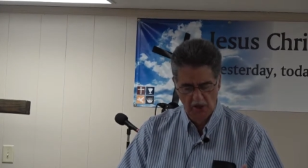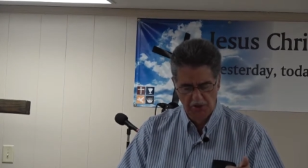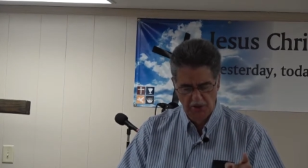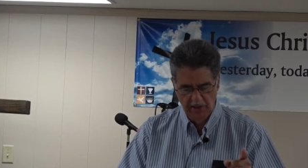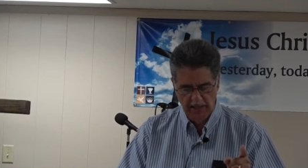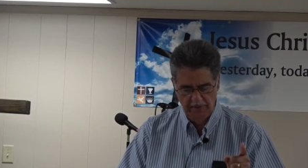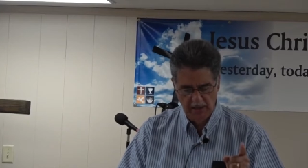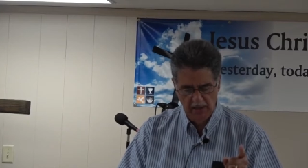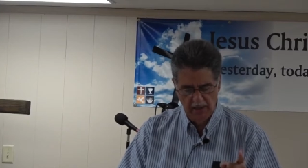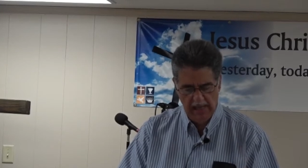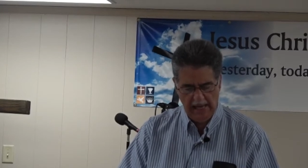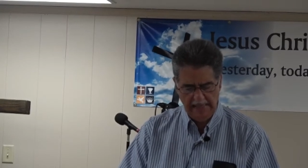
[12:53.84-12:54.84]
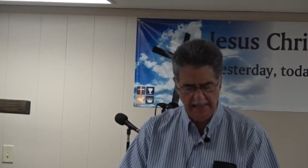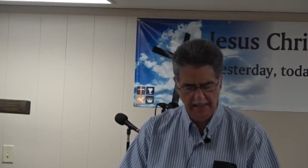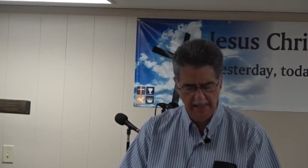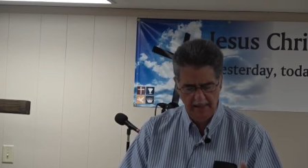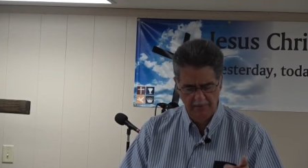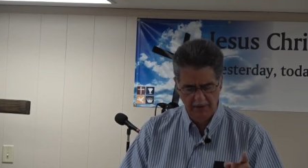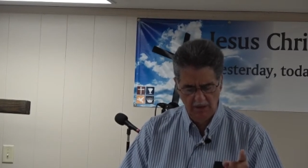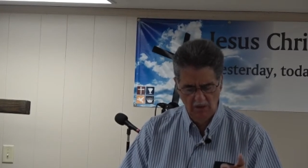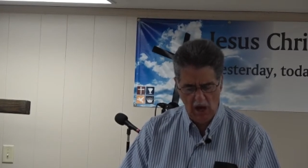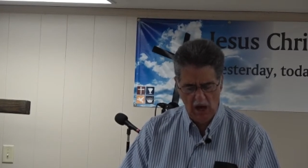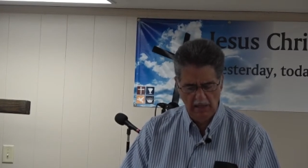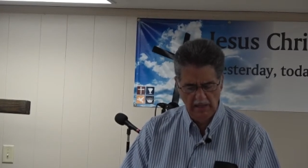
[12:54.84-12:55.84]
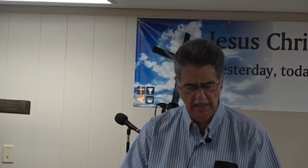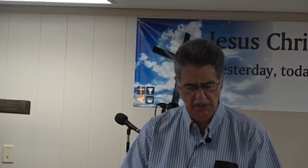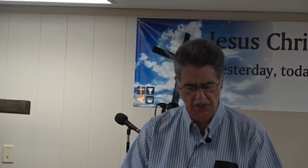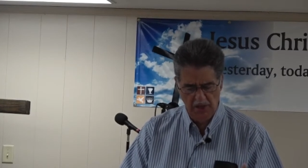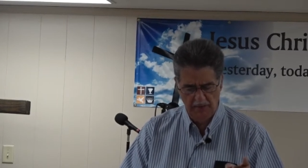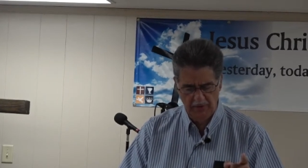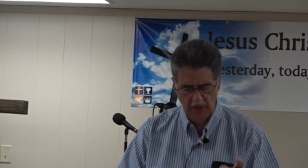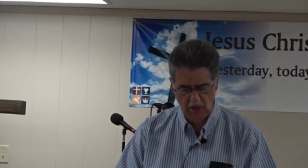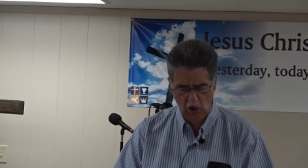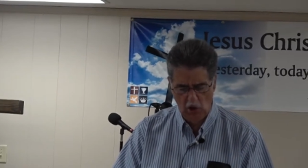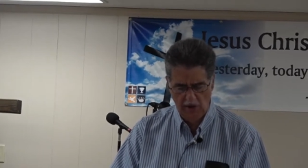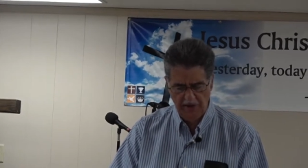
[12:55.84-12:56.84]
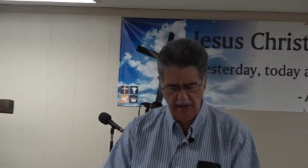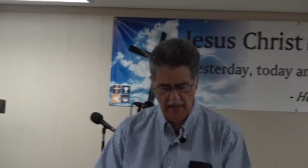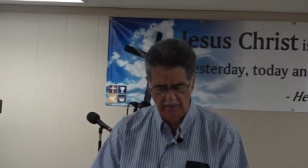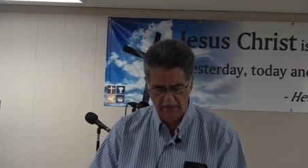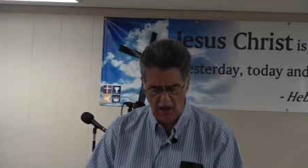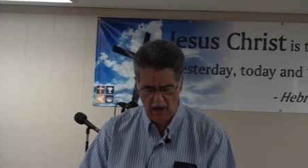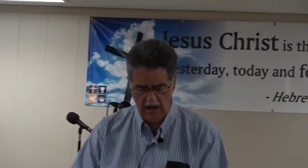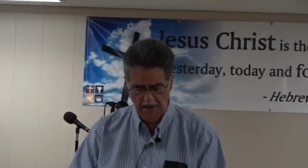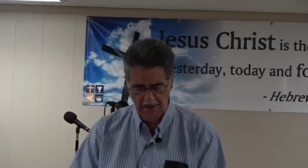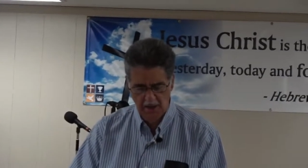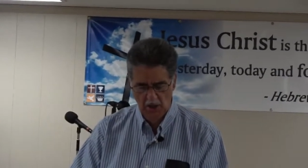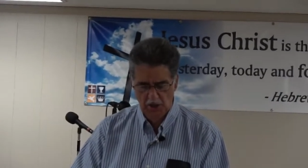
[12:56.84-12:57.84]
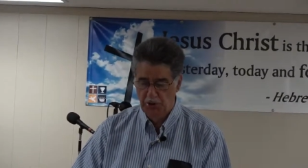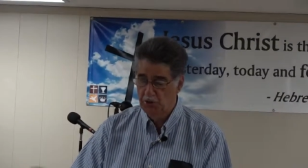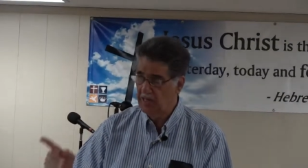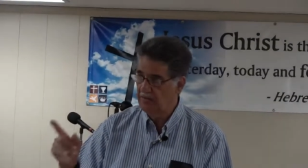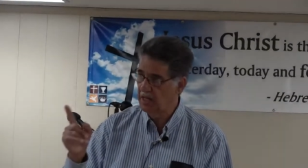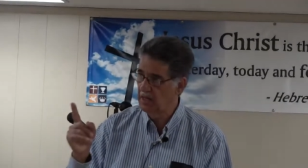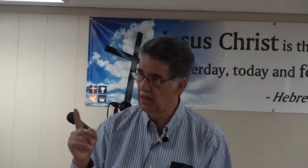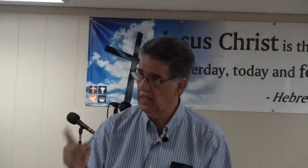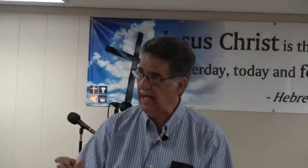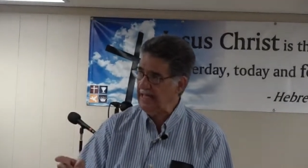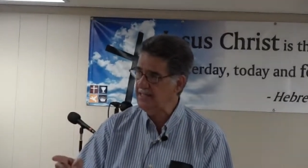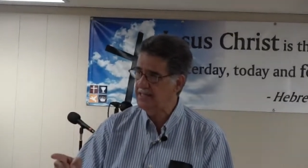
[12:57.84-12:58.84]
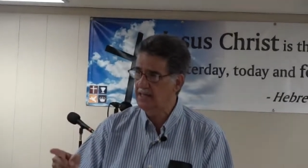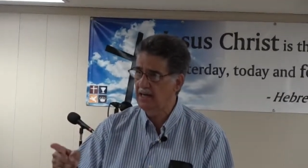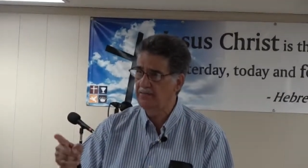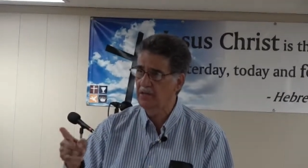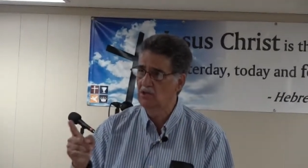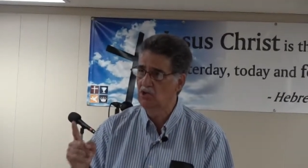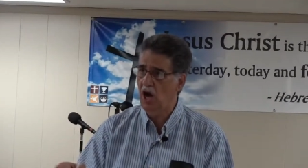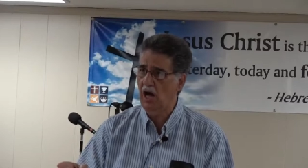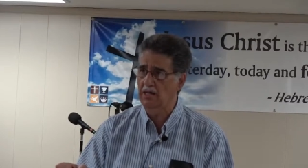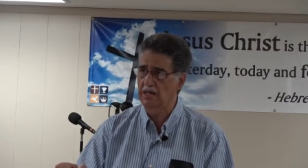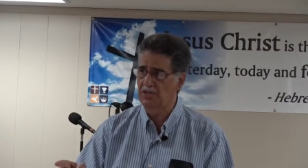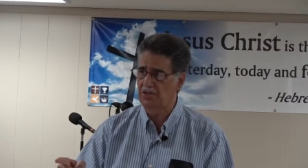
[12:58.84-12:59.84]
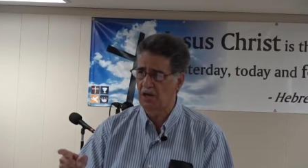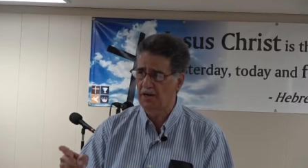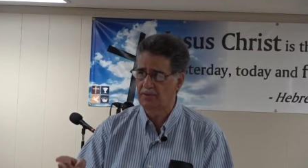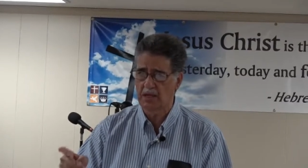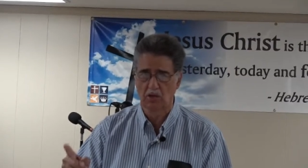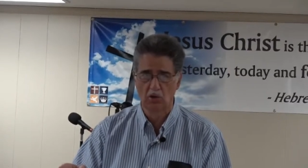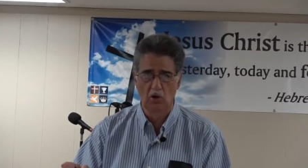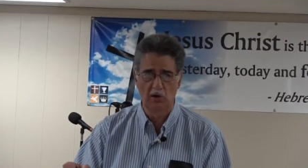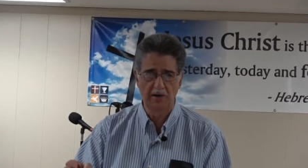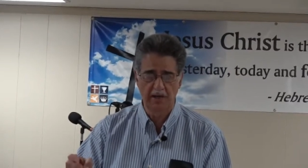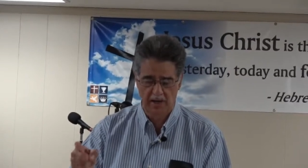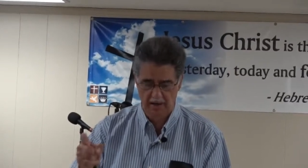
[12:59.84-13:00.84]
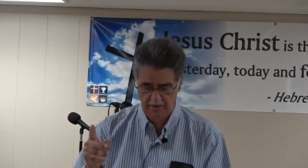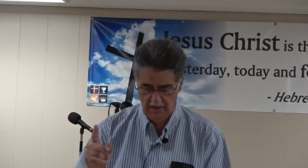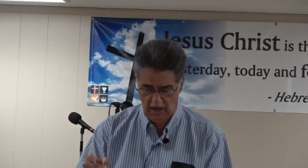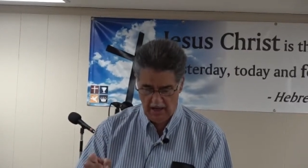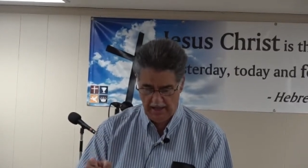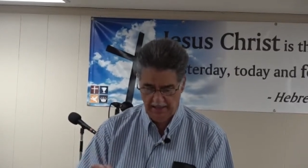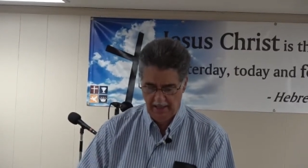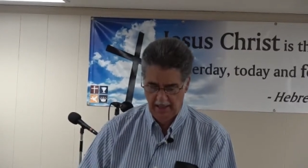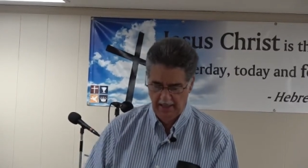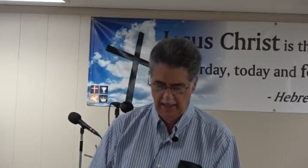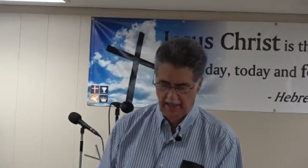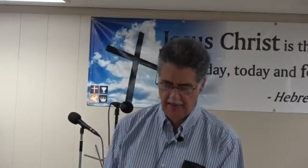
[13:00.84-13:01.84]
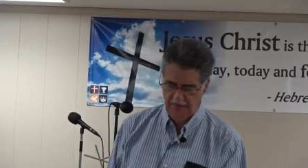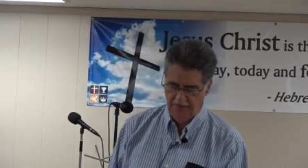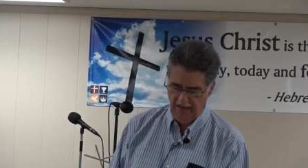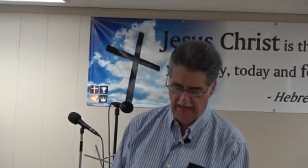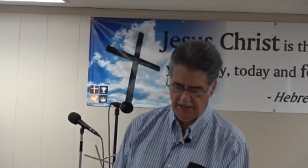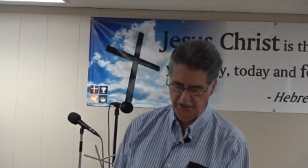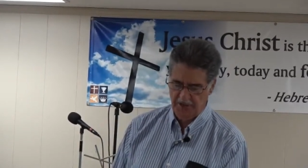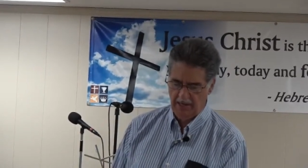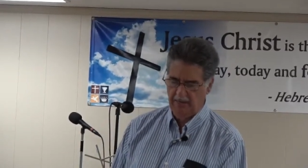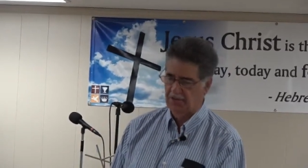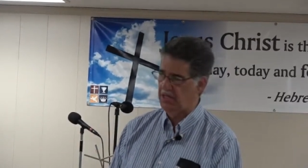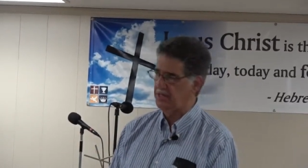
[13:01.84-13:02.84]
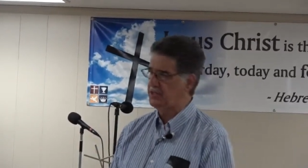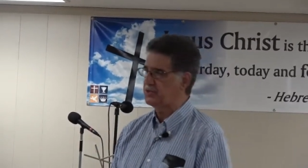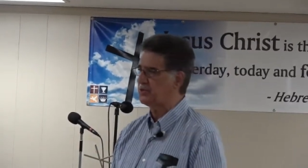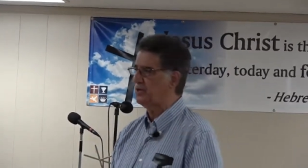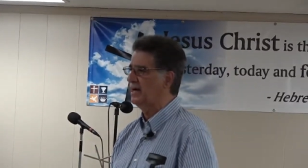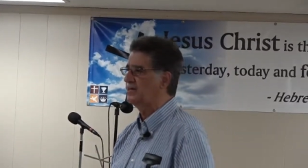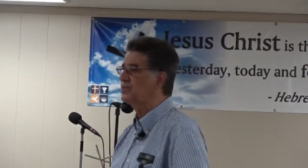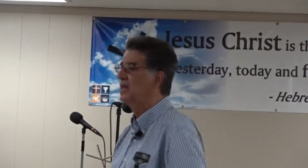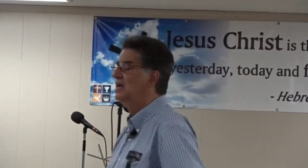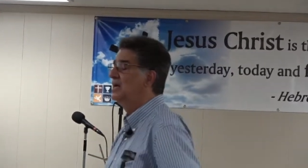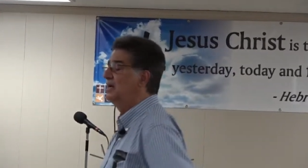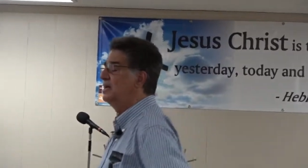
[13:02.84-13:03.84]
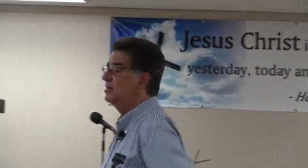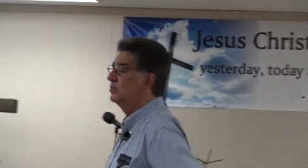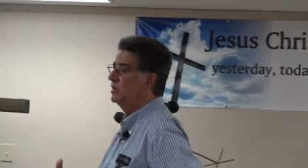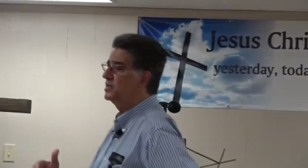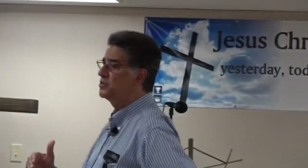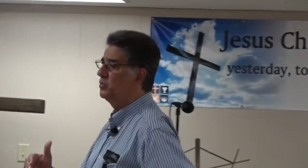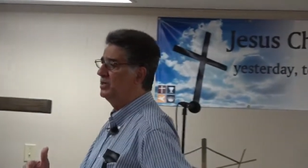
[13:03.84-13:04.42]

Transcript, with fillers: to give the light of the knowledge of the glory of God to give the light of the knowledge of the glory of God in the face of Jesus Christ. In other words,